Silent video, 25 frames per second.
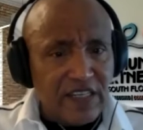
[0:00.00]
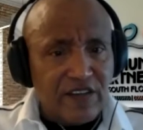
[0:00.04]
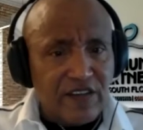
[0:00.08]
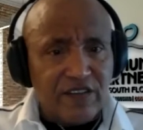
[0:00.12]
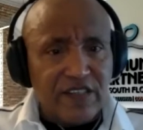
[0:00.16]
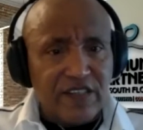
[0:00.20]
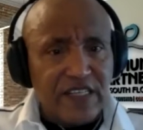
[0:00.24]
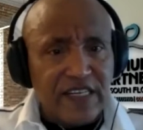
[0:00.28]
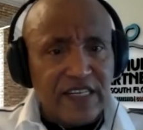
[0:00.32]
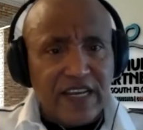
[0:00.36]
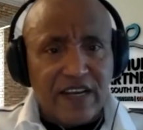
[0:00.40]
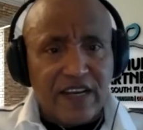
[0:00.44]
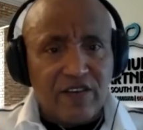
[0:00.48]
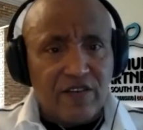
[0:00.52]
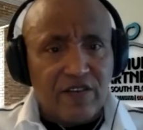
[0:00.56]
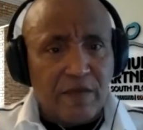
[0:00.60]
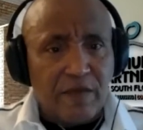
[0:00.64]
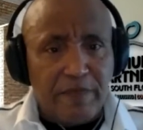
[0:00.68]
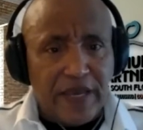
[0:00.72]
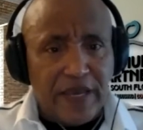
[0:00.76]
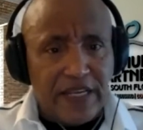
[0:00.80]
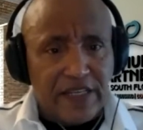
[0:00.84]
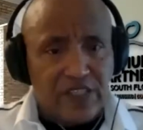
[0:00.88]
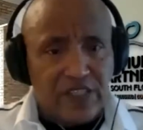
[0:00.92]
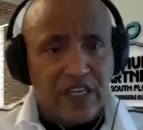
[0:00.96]
not on the
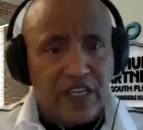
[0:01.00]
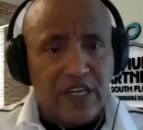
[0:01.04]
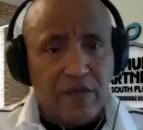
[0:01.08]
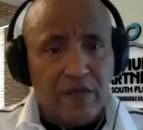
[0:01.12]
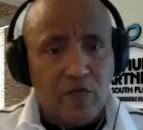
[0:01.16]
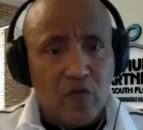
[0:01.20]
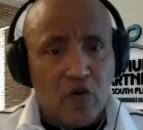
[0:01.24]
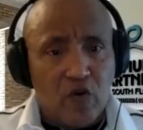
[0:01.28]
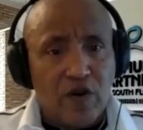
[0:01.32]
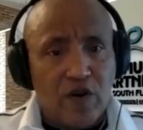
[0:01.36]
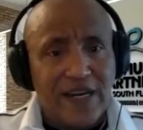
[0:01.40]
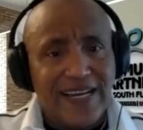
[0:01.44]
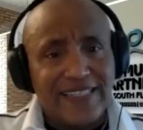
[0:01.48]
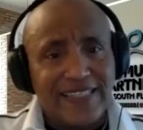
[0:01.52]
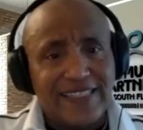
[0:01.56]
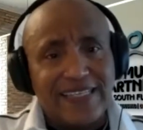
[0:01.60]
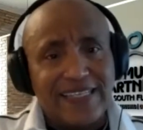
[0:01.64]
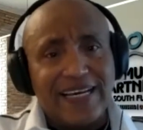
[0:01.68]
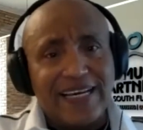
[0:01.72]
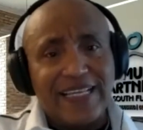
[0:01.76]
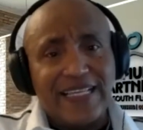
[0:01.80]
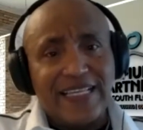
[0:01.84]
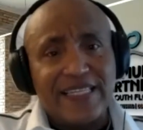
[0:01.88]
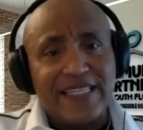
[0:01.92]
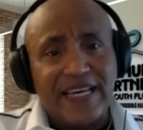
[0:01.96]
bench anymore. And that's the other
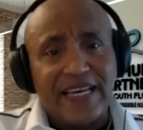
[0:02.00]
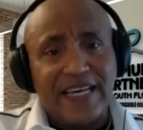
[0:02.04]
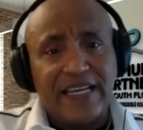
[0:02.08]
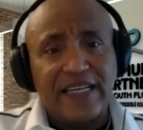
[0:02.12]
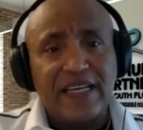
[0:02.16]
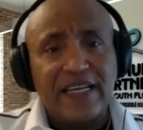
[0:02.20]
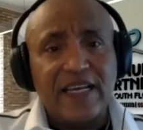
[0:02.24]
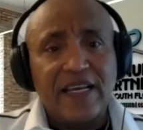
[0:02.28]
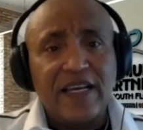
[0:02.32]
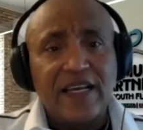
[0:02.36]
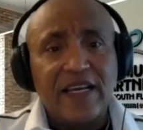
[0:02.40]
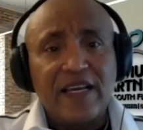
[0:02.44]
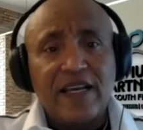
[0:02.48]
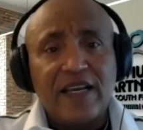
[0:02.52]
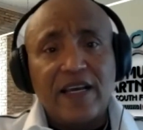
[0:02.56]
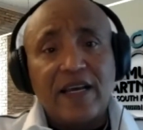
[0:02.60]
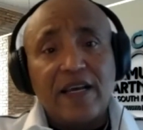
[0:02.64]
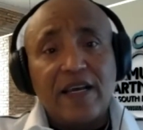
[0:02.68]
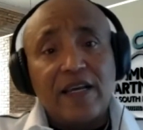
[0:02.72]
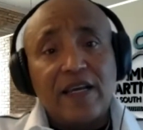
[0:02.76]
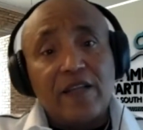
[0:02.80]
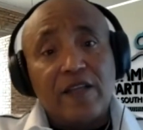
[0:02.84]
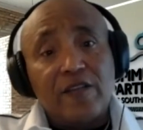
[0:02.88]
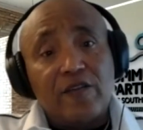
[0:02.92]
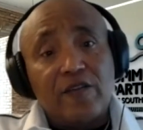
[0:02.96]
thing.
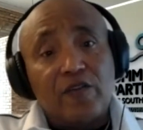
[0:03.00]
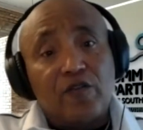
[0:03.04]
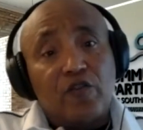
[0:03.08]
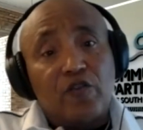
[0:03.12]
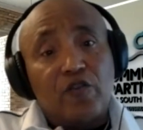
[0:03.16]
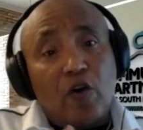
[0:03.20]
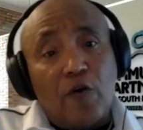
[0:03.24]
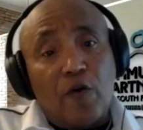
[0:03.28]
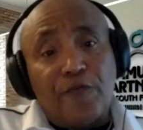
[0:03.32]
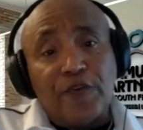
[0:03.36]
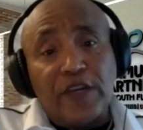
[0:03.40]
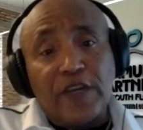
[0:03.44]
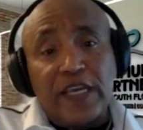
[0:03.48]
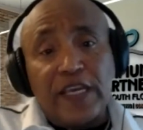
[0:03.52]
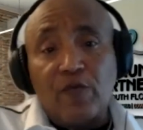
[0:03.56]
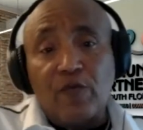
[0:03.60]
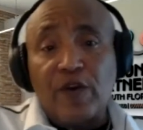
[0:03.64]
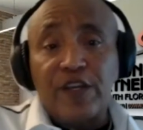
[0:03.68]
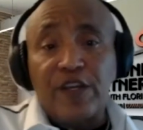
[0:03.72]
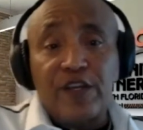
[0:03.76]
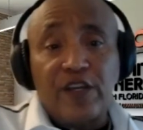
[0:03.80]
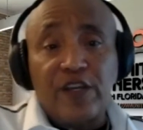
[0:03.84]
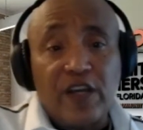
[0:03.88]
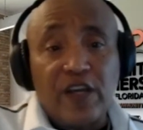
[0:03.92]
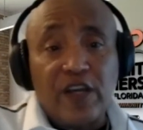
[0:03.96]
Don't forget where you
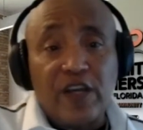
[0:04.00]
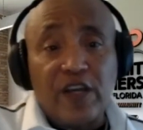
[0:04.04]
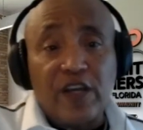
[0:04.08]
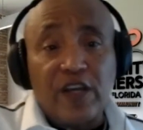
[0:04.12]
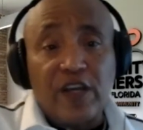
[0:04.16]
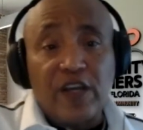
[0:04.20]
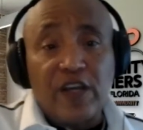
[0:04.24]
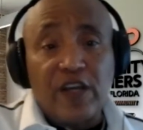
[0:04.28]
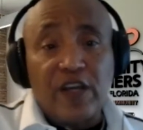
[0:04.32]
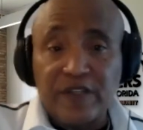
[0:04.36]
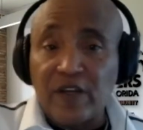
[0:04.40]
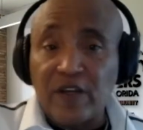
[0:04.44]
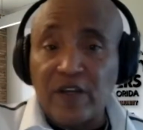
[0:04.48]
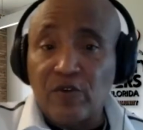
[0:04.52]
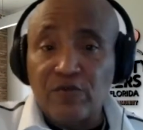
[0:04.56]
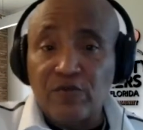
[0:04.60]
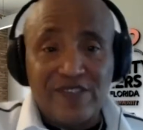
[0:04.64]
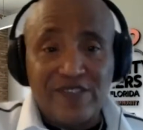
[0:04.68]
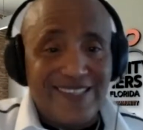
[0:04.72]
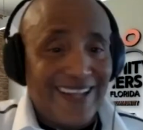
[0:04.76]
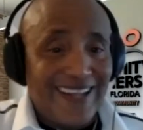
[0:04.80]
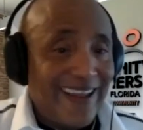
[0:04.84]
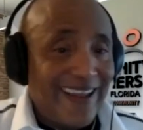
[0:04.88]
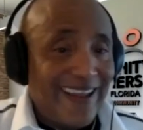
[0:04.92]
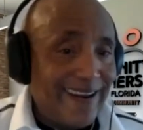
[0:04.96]
come from, but don't
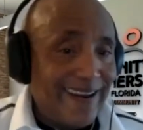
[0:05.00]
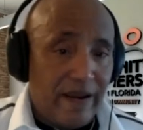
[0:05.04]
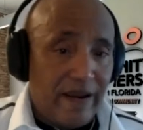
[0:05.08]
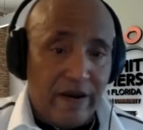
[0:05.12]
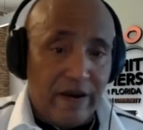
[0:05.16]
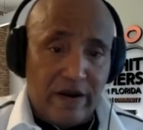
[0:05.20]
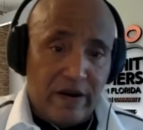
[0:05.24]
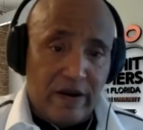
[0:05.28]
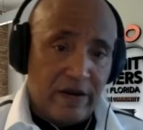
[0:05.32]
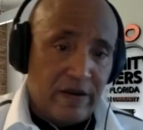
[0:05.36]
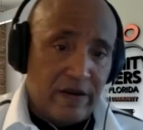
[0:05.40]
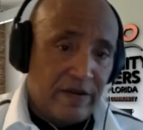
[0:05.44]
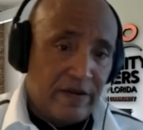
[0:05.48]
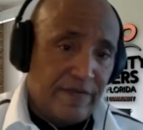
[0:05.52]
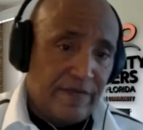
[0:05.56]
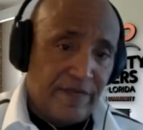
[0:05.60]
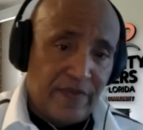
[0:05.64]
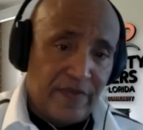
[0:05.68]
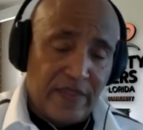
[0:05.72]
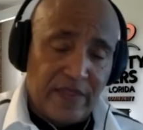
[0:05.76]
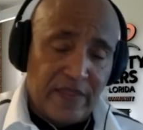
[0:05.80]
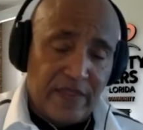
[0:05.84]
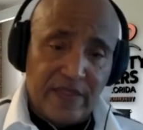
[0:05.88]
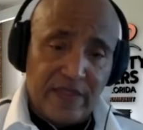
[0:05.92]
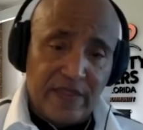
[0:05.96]
stay there.
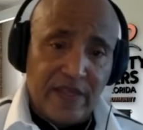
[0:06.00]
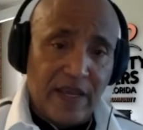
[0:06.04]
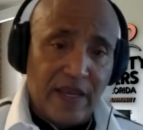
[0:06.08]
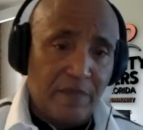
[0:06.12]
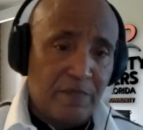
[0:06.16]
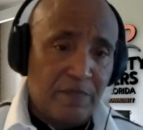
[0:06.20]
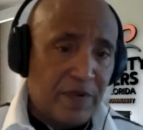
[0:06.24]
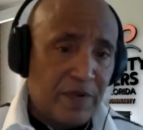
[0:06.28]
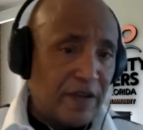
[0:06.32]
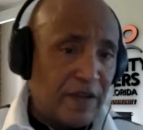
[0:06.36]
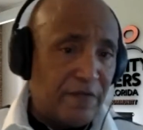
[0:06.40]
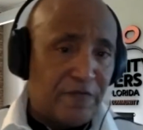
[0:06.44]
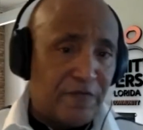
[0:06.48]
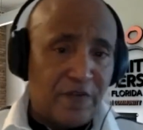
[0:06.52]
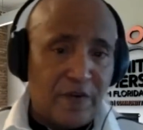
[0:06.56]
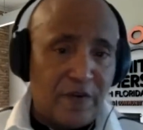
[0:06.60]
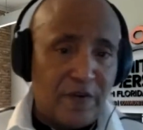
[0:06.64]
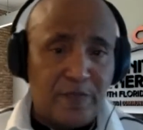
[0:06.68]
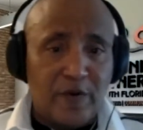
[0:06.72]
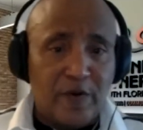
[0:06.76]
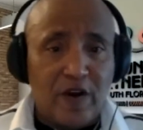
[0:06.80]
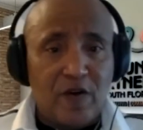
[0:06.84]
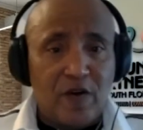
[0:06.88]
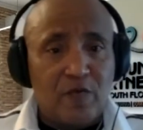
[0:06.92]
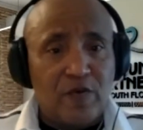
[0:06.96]
I play
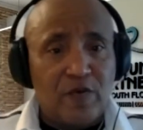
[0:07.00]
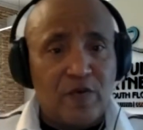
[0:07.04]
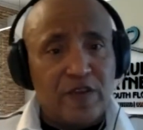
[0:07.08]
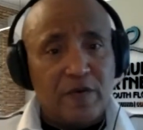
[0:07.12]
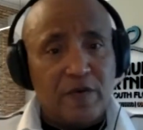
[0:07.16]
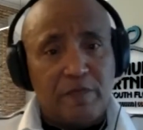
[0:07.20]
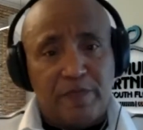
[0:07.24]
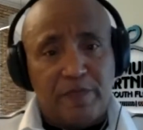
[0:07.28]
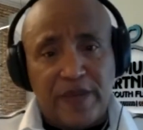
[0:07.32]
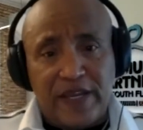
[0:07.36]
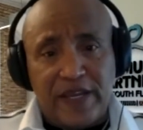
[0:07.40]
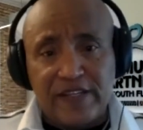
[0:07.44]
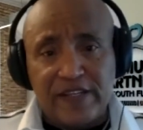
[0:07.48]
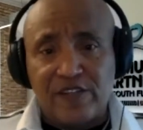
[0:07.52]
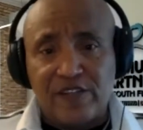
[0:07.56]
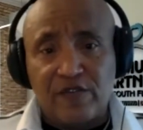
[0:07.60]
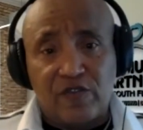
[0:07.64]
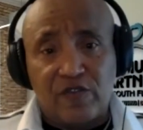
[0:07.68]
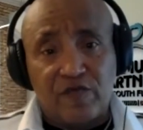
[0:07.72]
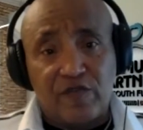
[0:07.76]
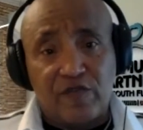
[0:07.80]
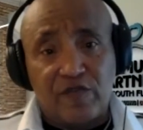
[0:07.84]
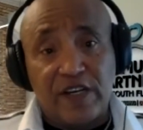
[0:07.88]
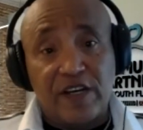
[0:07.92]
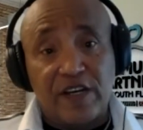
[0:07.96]
football where you're benching
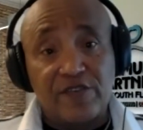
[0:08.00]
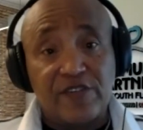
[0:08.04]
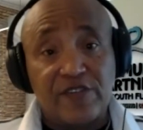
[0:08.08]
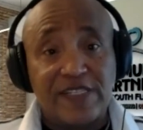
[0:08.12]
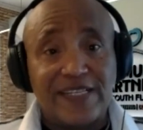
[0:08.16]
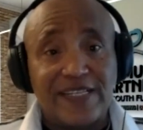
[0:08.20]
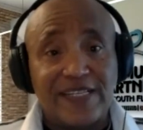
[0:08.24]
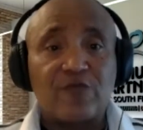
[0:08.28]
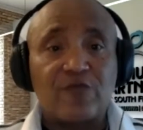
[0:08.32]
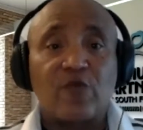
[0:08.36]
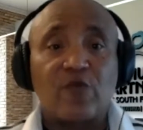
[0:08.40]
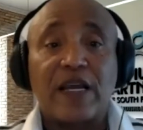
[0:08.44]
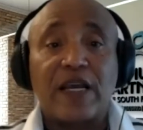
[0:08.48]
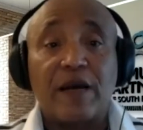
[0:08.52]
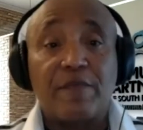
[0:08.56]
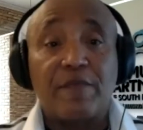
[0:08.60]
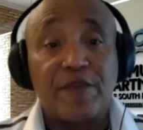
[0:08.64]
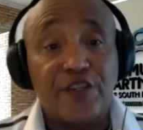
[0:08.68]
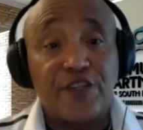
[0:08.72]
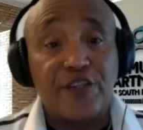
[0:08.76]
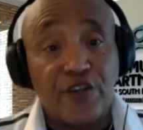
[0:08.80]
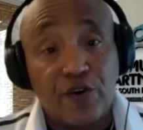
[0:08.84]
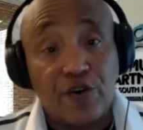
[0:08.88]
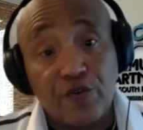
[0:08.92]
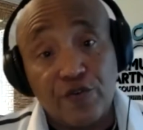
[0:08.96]
300. That's what got my
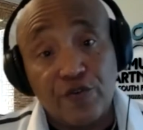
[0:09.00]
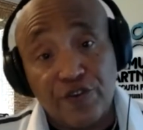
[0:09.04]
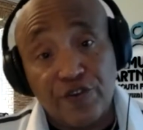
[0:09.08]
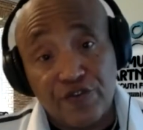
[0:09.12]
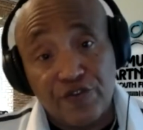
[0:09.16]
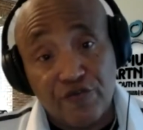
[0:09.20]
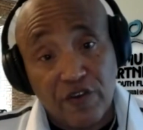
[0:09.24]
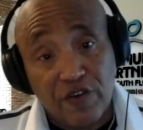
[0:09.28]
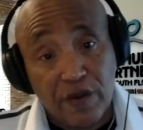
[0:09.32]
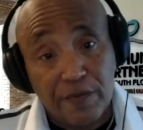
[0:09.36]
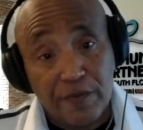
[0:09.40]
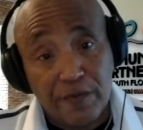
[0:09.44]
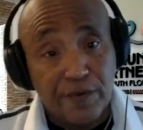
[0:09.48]
shoulder in trouble.